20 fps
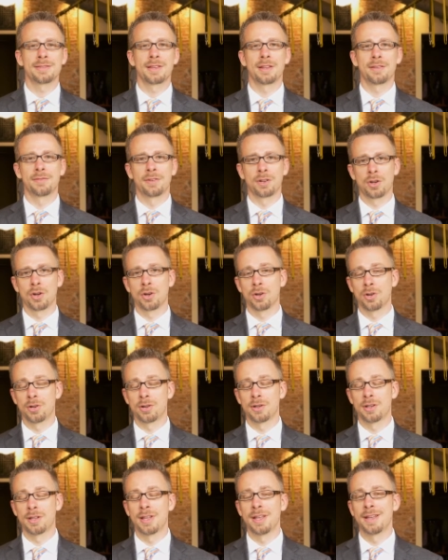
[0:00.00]
that have
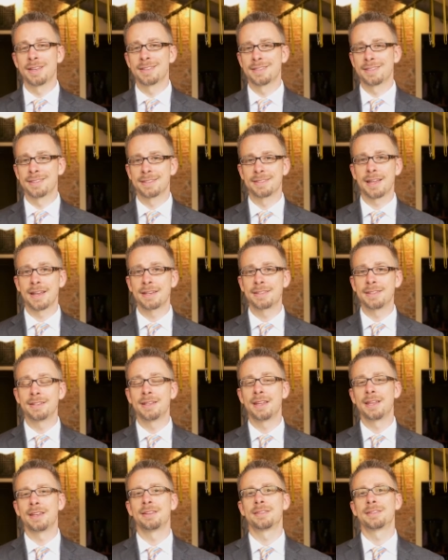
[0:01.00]
occurred since nineteen
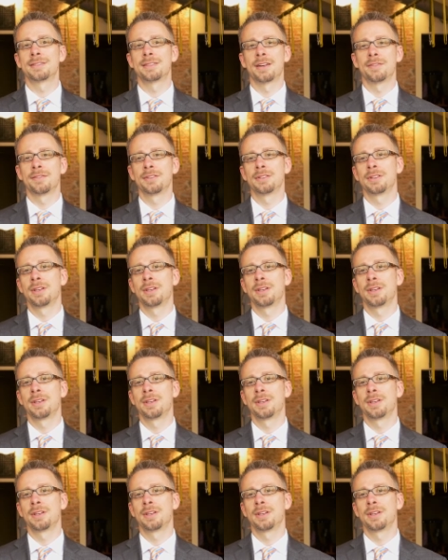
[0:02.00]
eighty-seven,